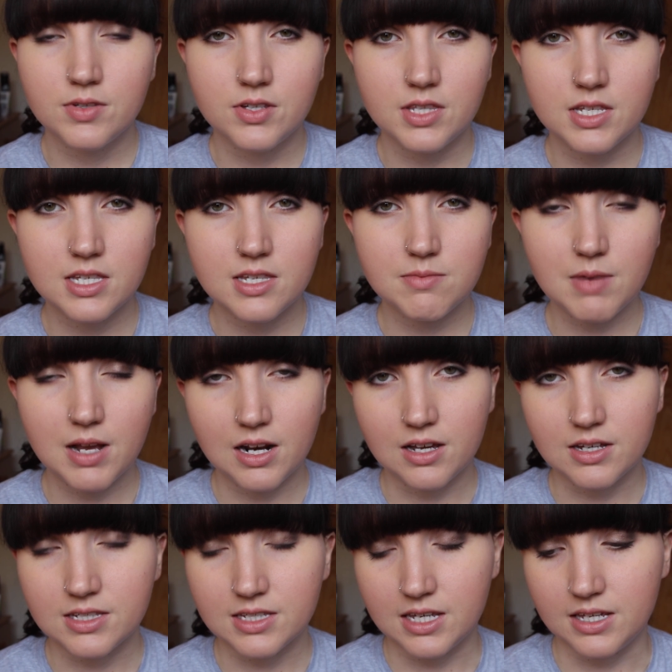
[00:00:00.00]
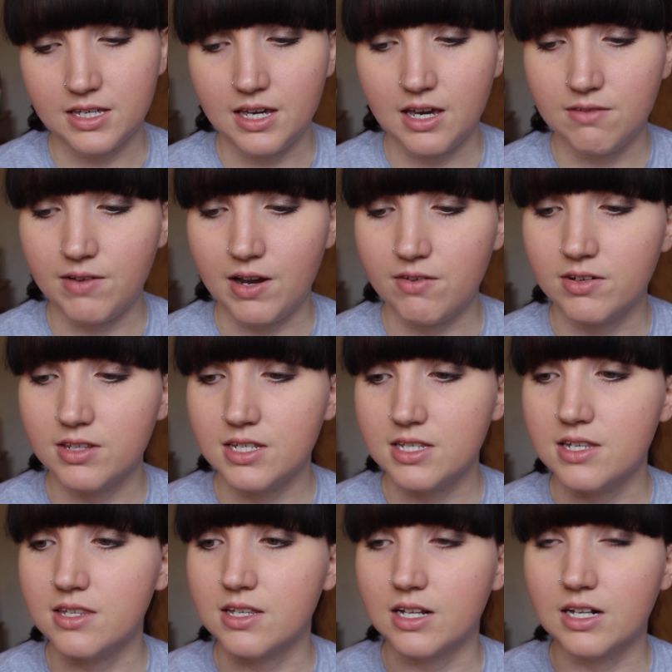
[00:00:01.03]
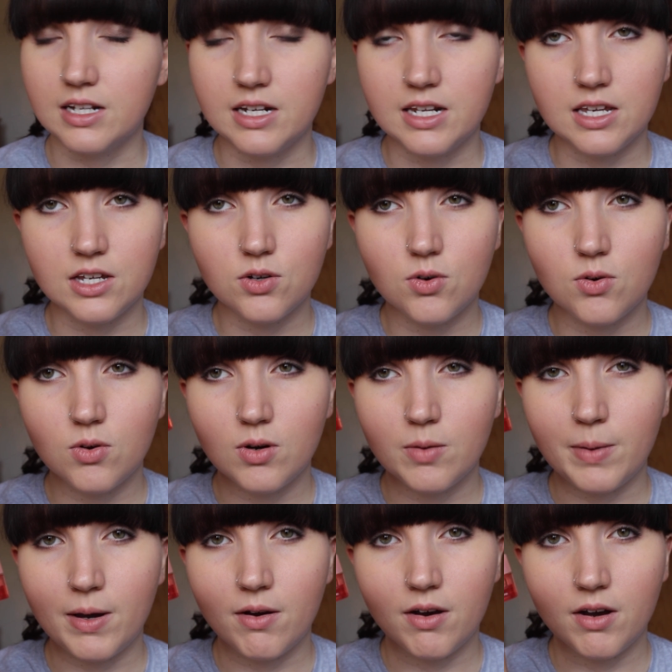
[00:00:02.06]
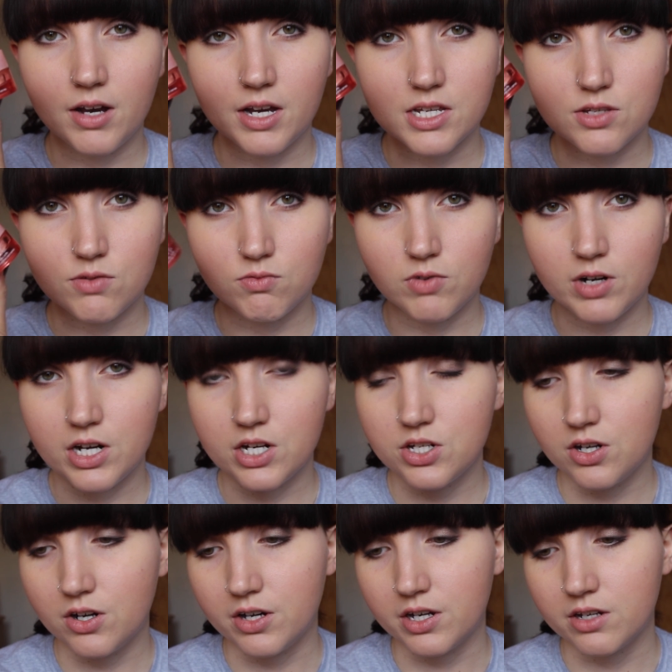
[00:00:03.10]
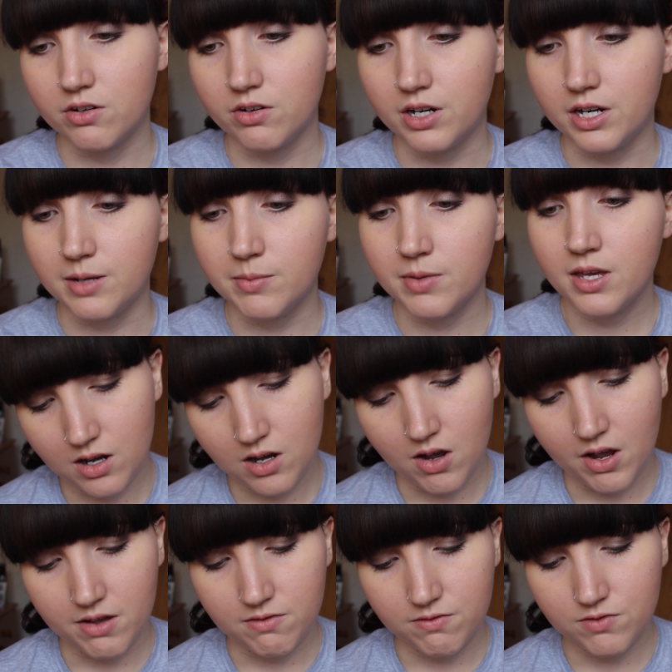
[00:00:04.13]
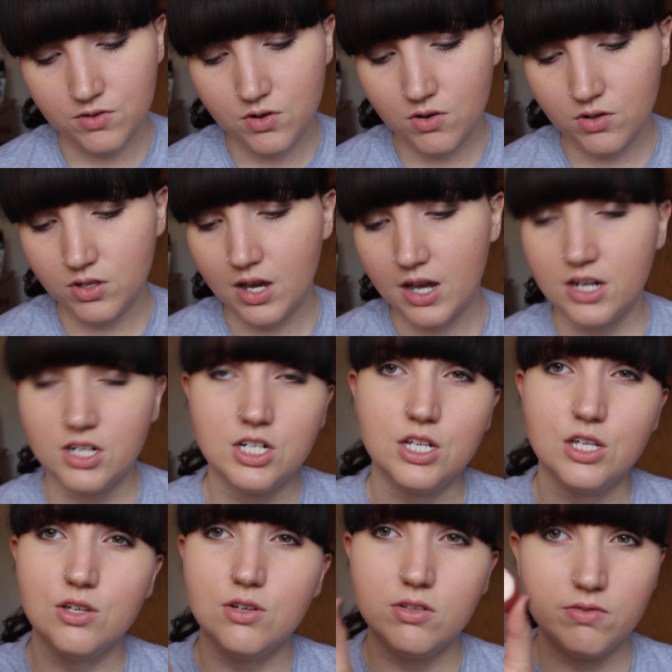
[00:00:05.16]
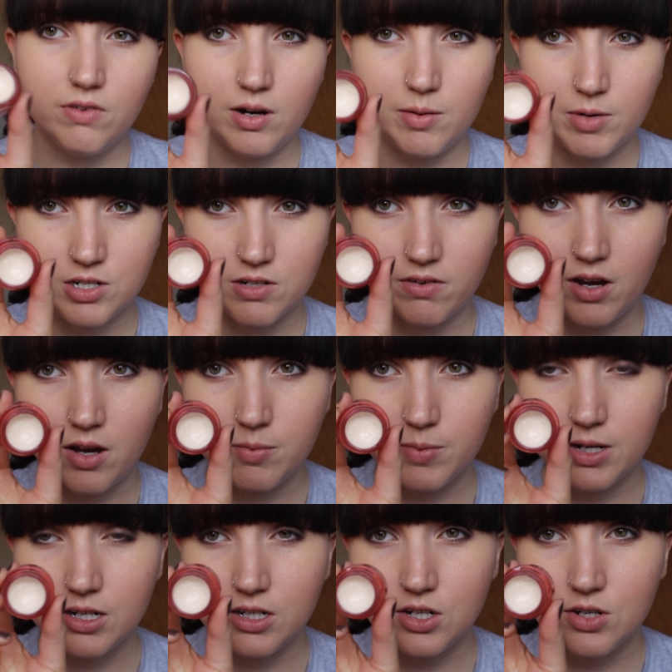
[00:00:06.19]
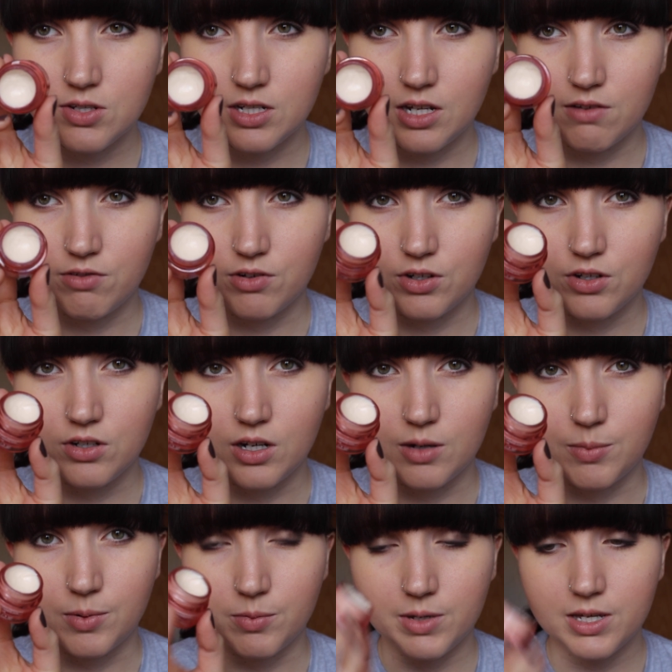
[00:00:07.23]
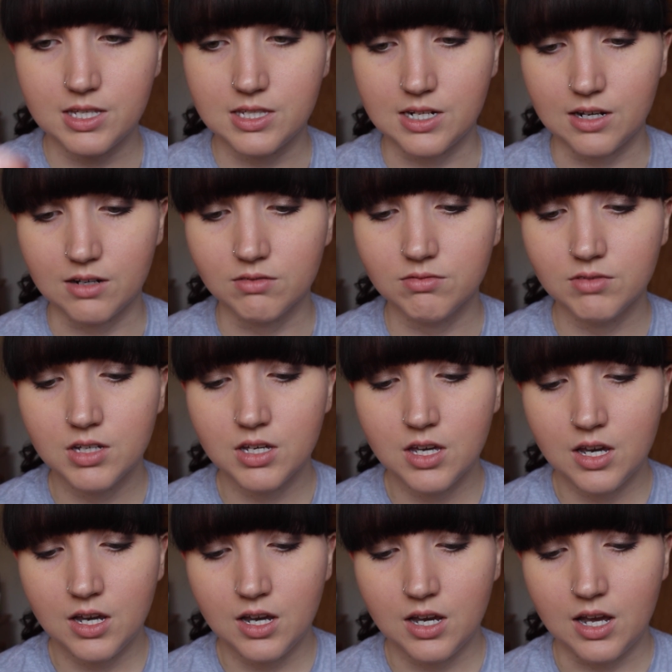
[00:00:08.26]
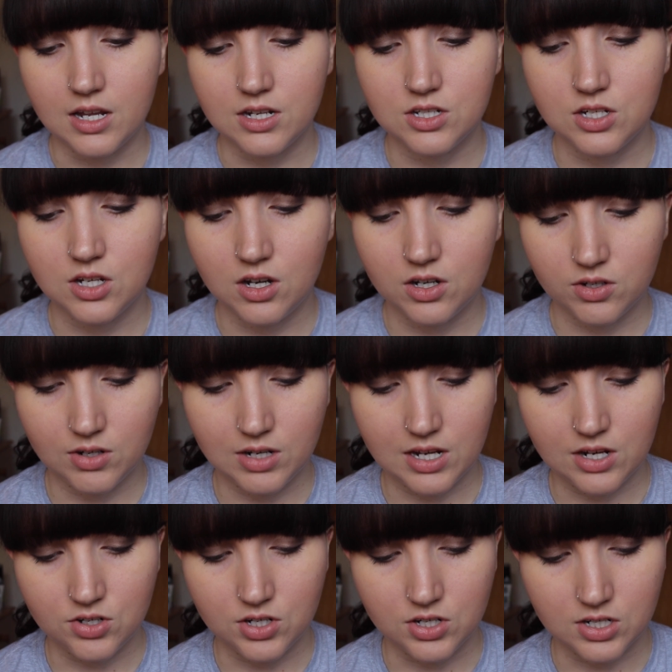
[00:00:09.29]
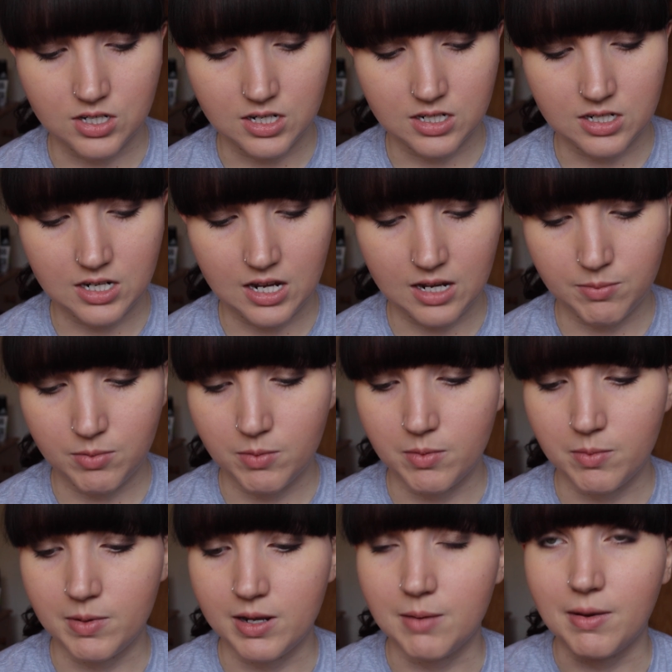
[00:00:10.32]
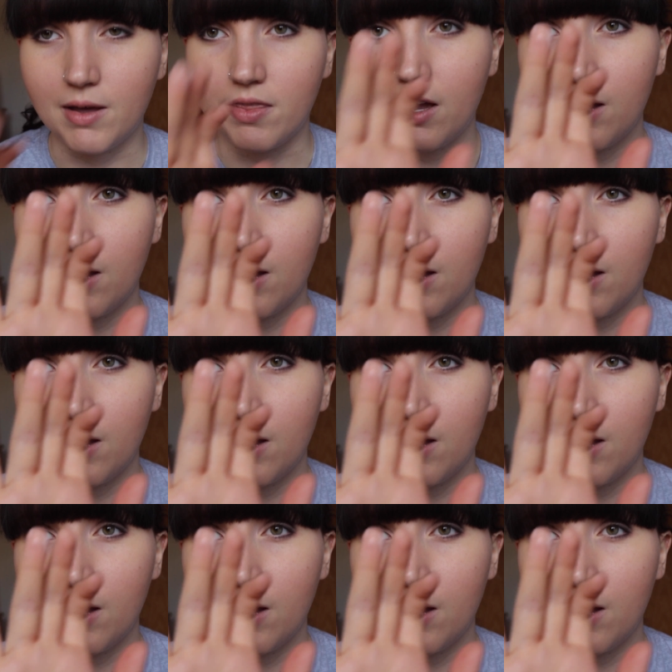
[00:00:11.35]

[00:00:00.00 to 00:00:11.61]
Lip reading: So this is my last skincare favourite. This is the Clinique All About Eyes Rich Eye Cream. I've not actually used very much of it. I've been using it for a good couple of weeks now, and you literally just need to take probably about